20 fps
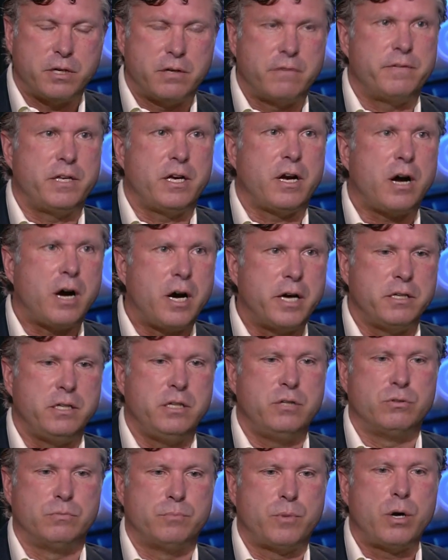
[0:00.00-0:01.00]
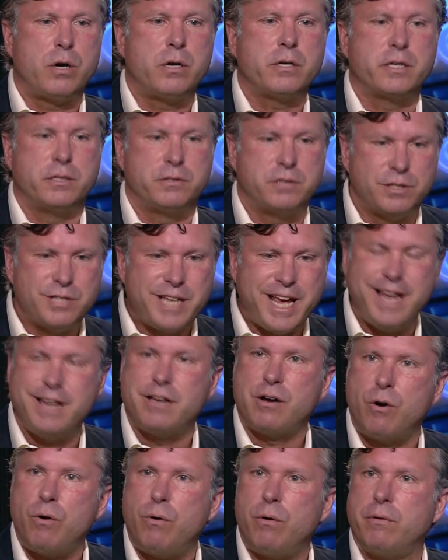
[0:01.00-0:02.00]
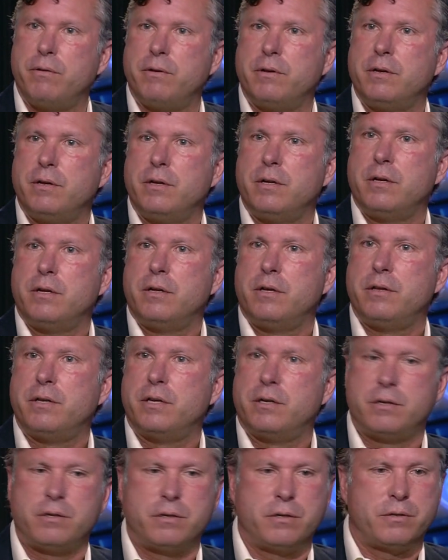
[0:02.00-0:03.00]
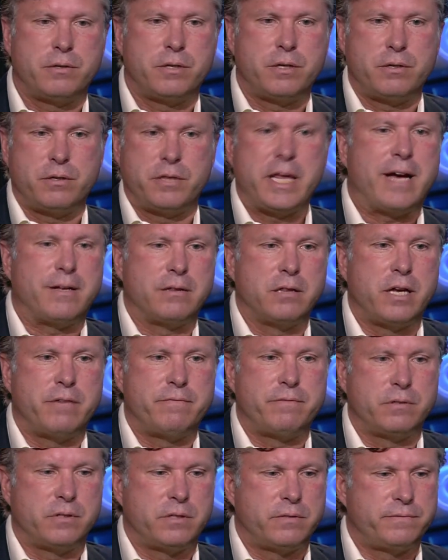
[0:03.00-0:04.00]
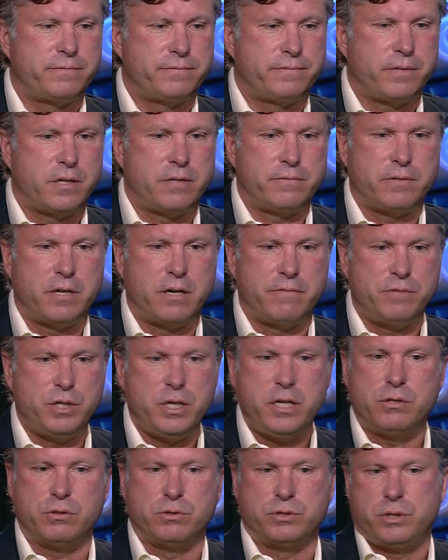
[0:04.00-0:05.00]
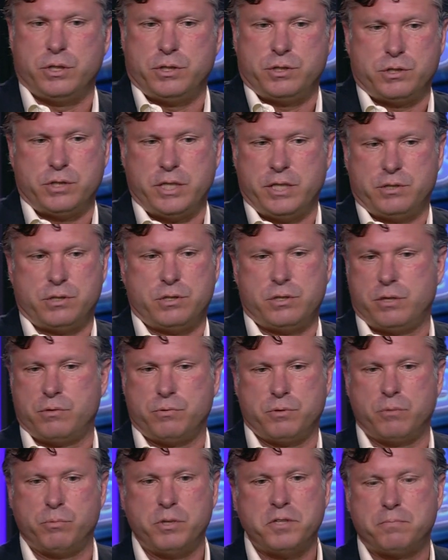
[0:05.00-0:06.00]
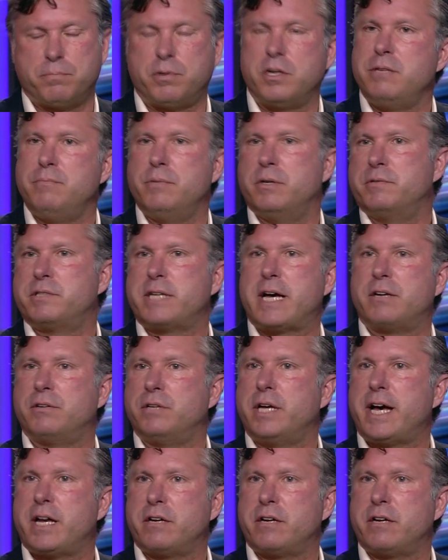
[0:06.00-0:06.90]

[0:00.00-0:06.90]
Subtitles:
of the high yield market to take on that level of yield. It's the risk premium is out